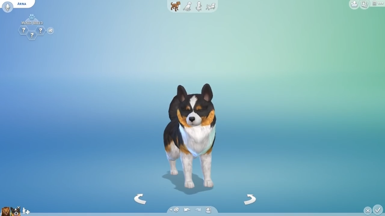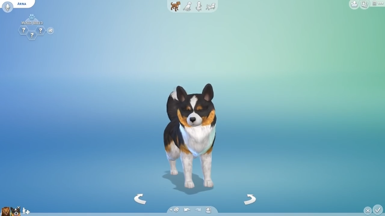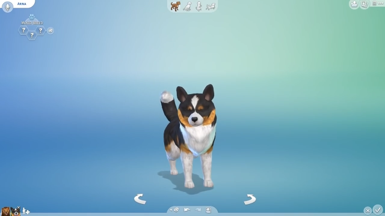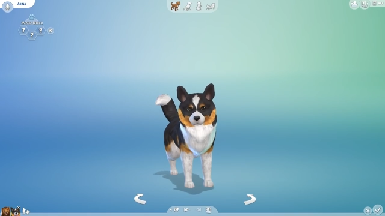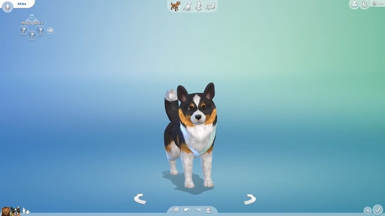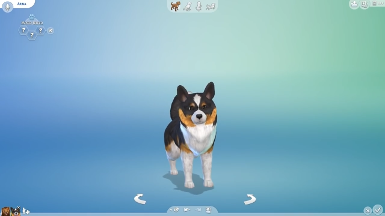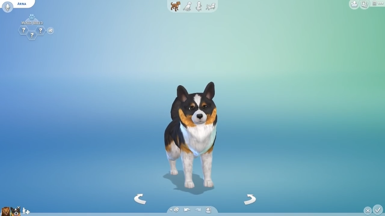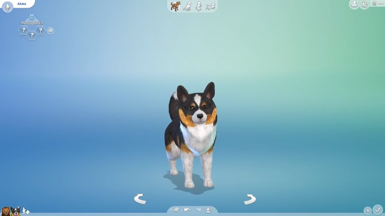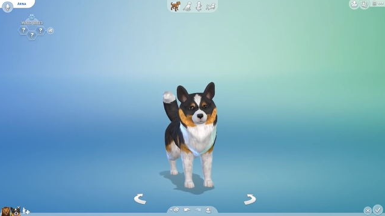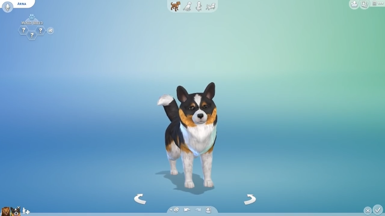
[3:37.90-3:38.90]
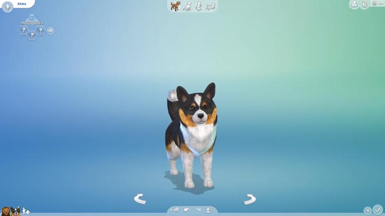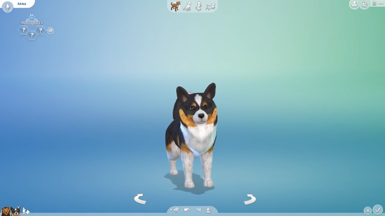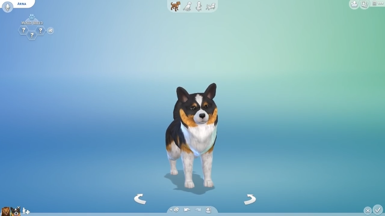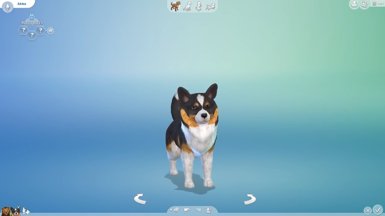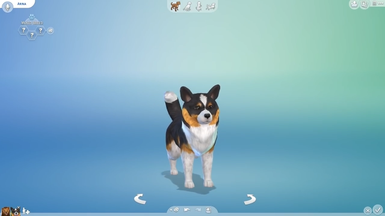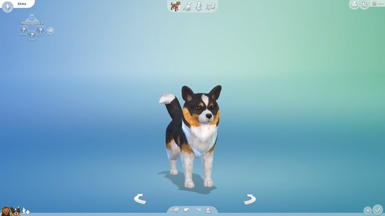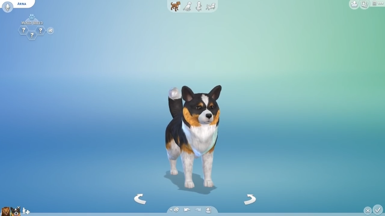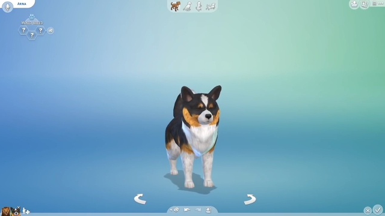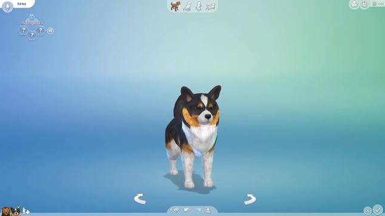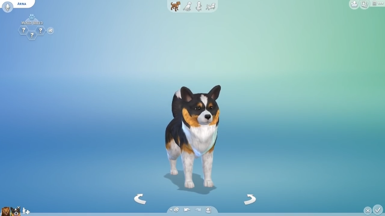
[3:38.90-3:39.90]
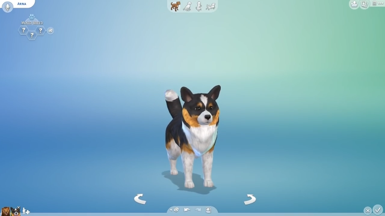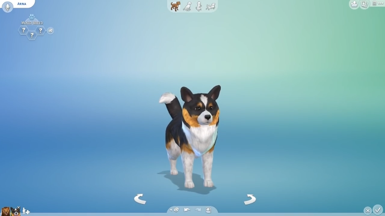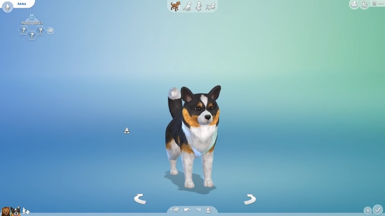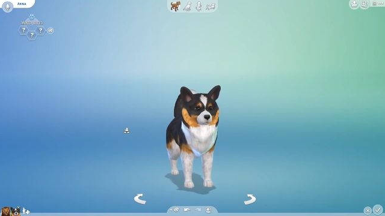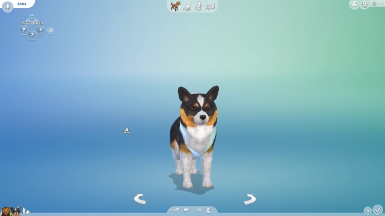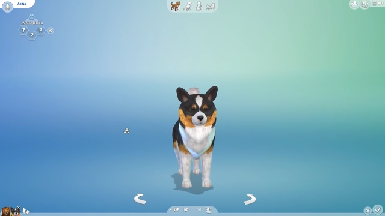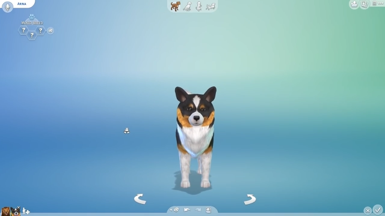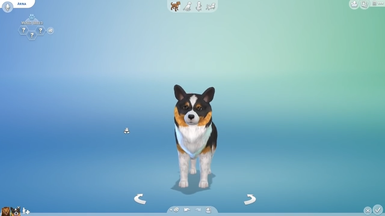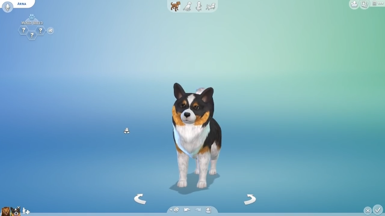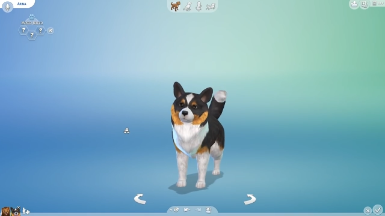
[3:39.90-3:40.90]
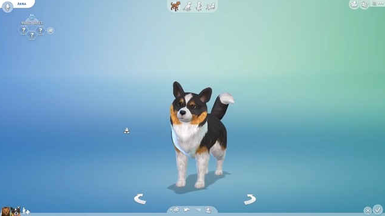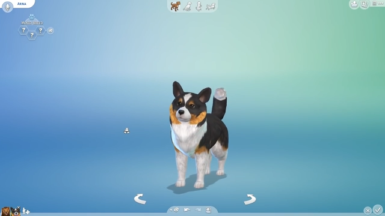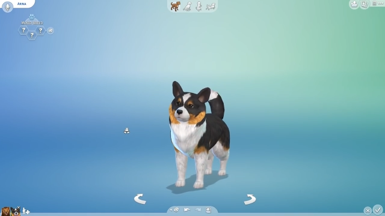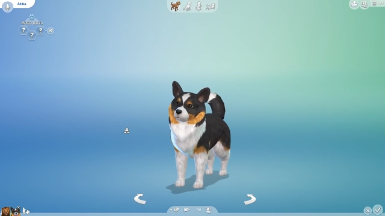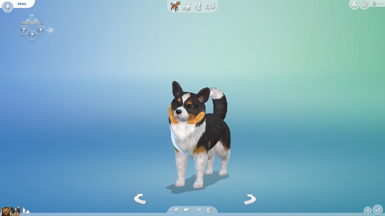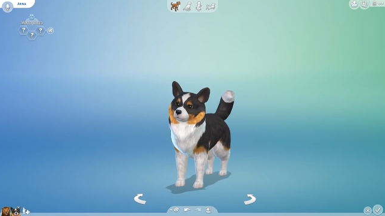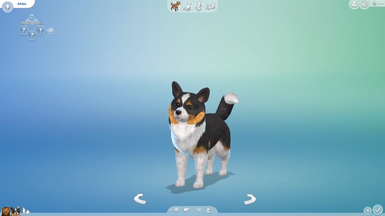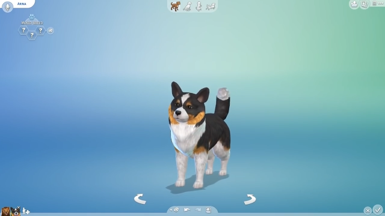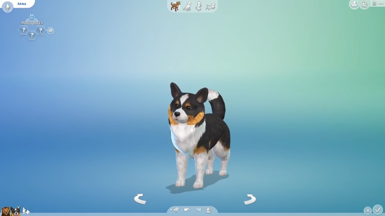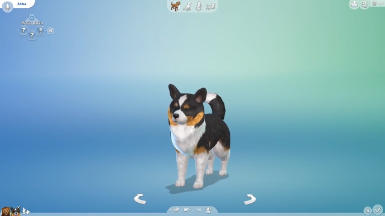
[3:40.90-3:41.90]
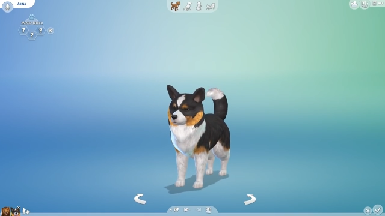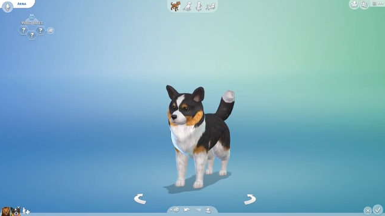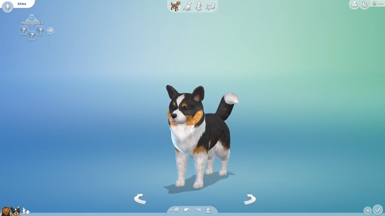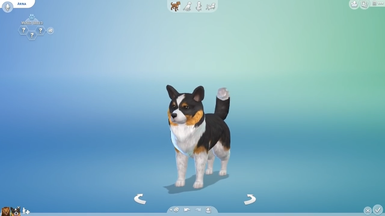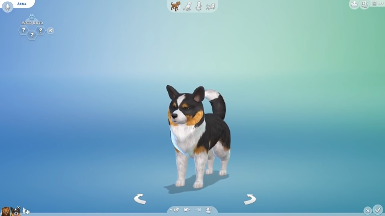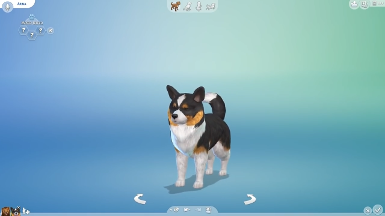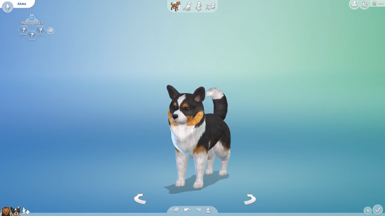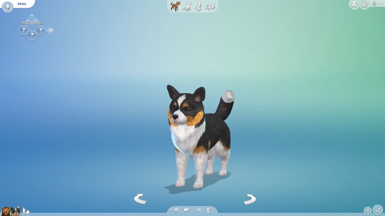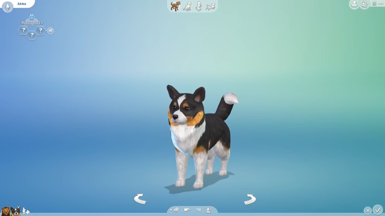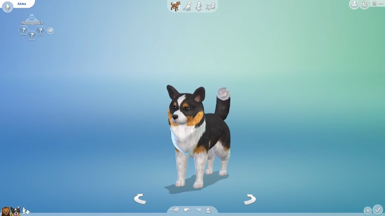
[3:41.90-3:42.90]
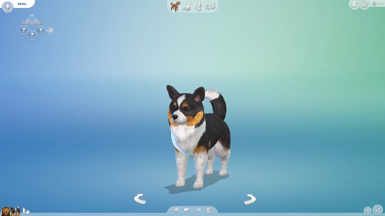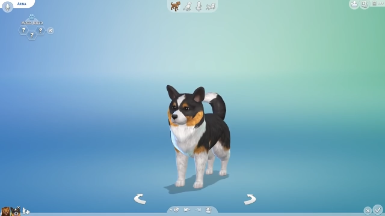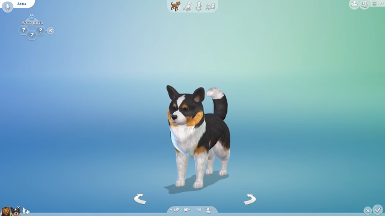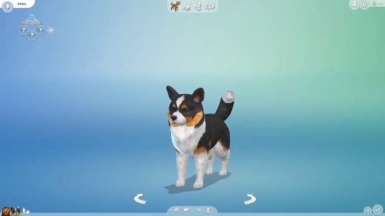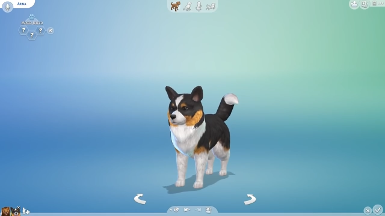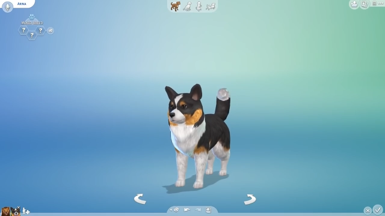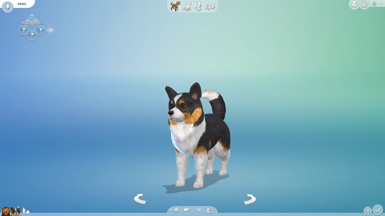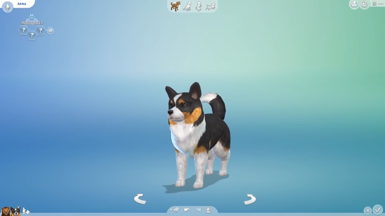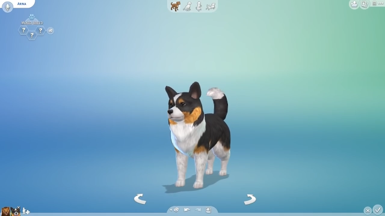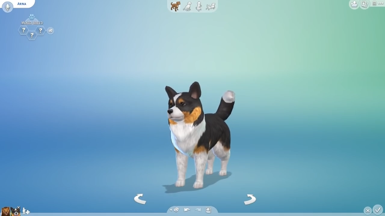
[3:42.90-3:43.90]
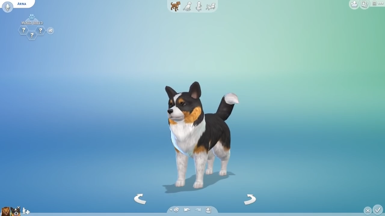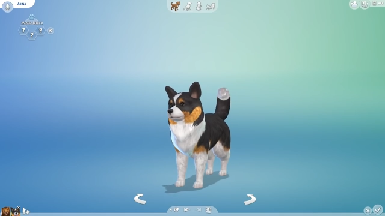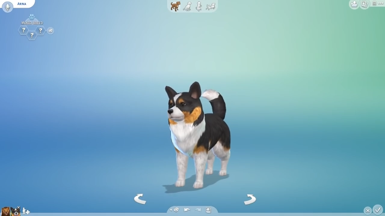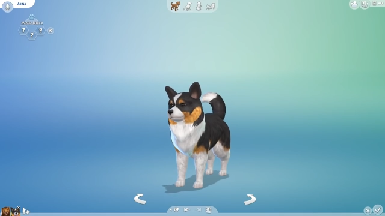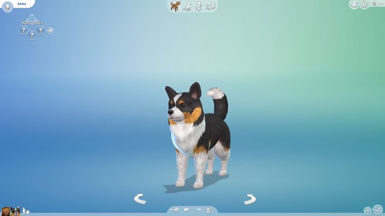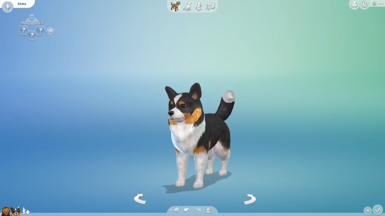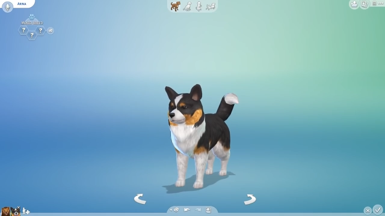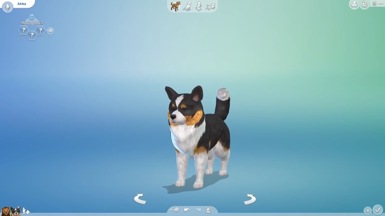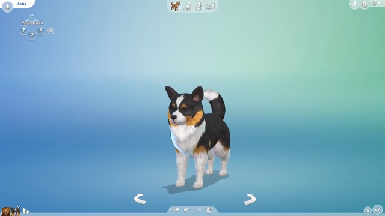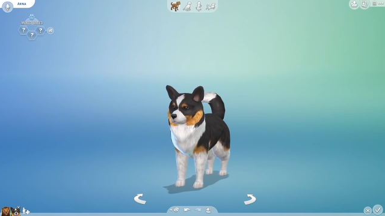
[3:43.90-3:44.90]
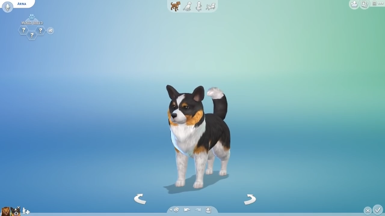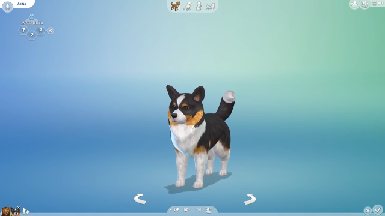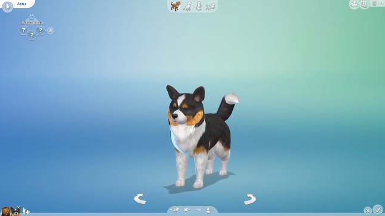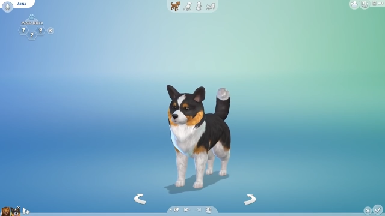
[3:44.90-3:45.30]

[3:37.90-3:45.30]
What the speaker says: (no speaker visible)